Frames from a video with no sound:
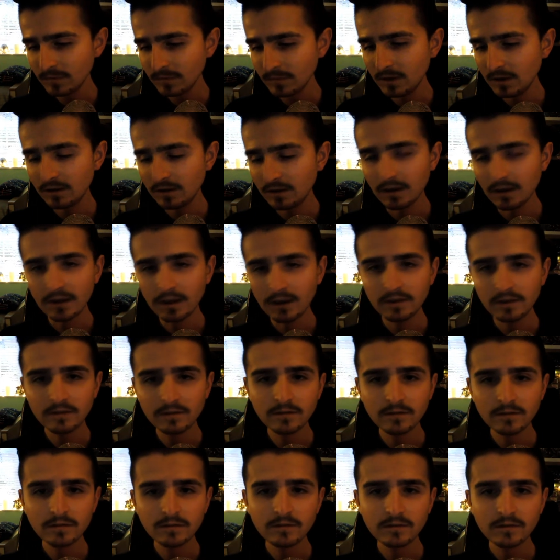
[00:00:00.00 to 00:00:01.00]
Like,
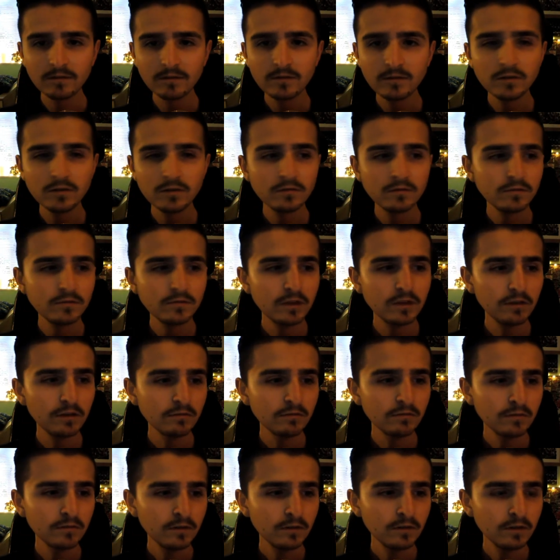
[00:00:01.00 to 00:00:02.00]
you know,
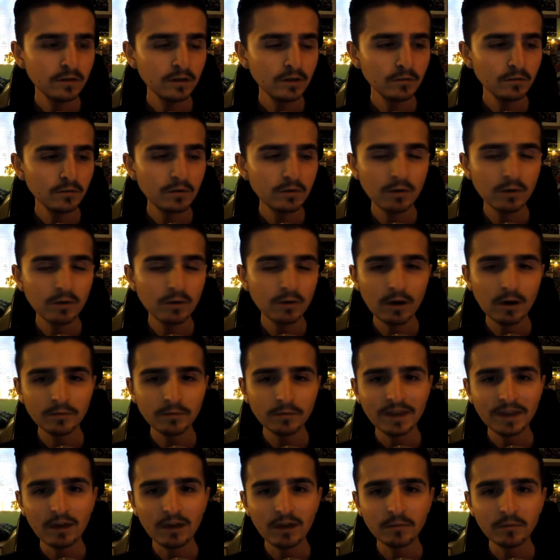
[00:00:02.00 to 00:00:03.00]
we all helped
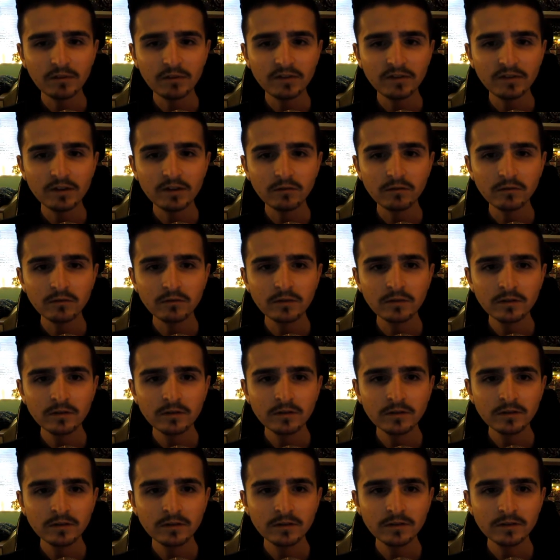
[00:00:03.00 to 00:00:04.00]
out, but still
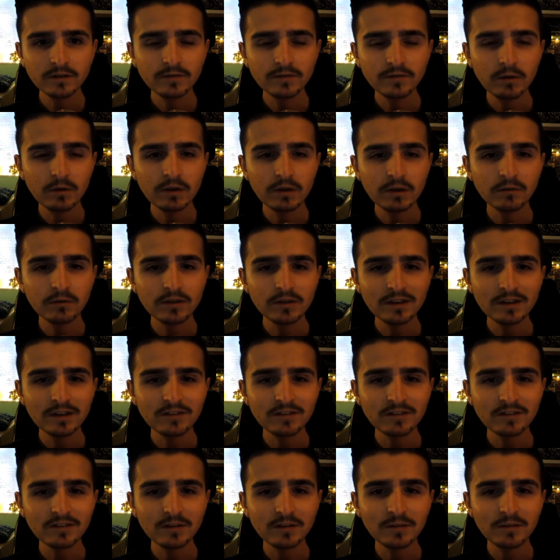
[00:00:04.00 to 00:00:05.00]
felt guilty in
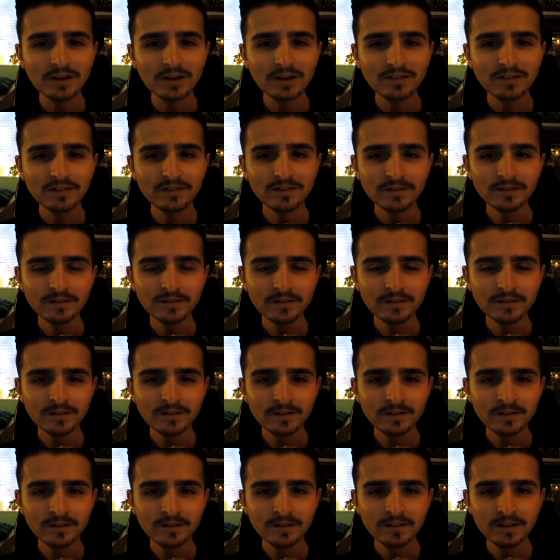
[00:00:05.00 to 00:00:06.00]
some ways
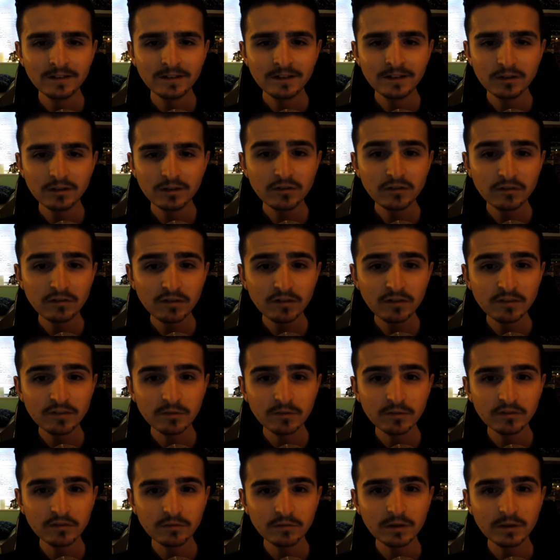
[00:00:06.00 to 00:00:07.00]
because it's
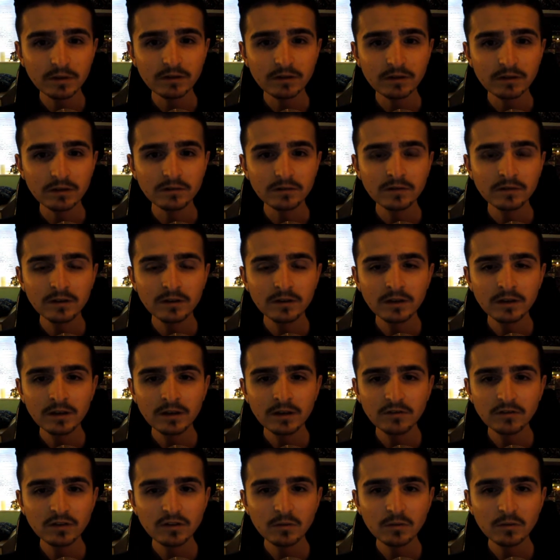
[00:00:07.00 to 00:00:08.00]
Christmas as well.
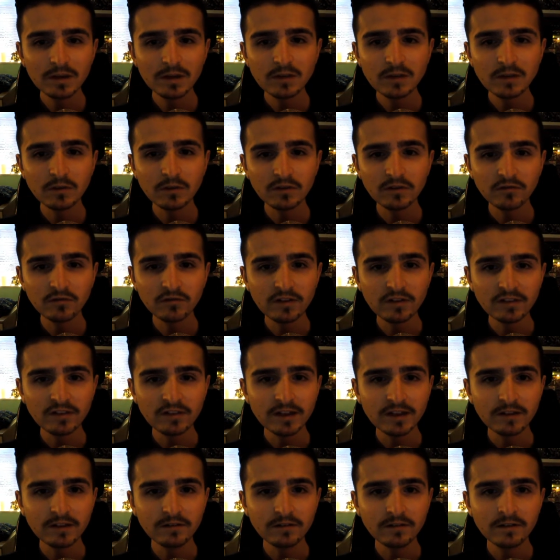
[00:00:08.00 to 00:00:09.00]
You don't want anyone stressing
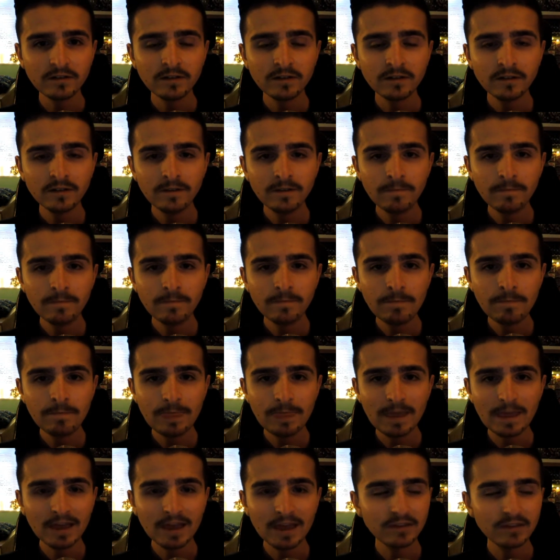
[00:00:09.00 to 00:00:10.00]
out.
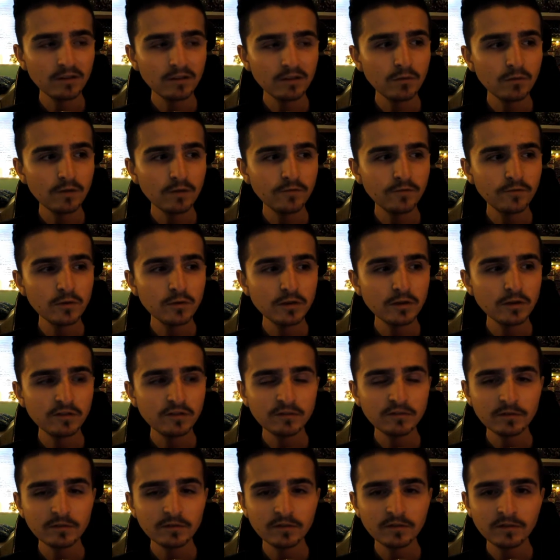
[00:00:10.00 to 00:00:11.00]
And I tell you what, food at
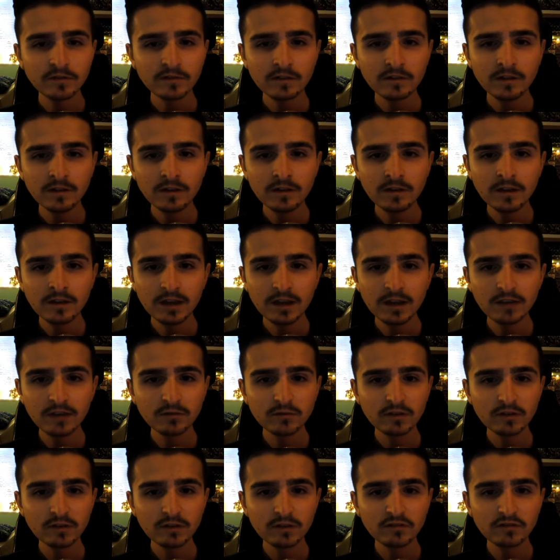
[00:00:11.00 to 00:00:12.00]
Christmas is
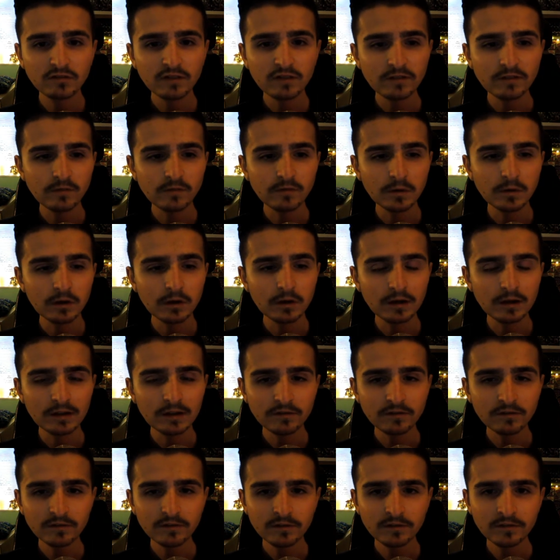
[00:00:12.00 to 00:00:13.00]
always stressful in our
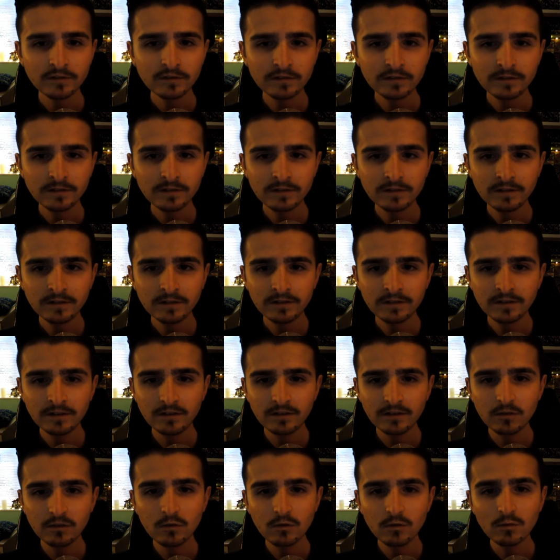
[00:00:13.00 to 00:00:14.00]
house.
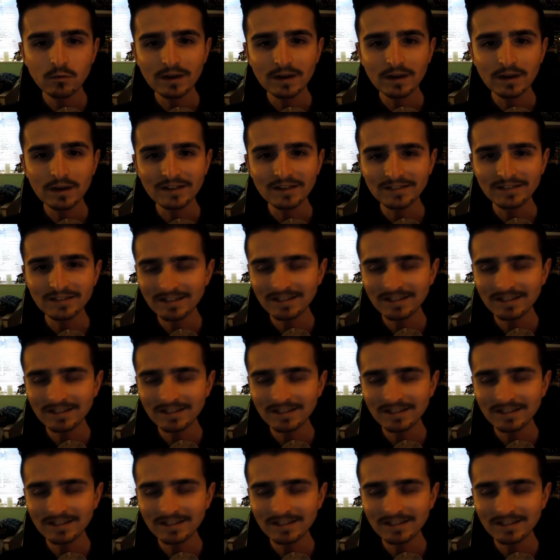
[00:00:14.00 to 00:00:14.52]
Always.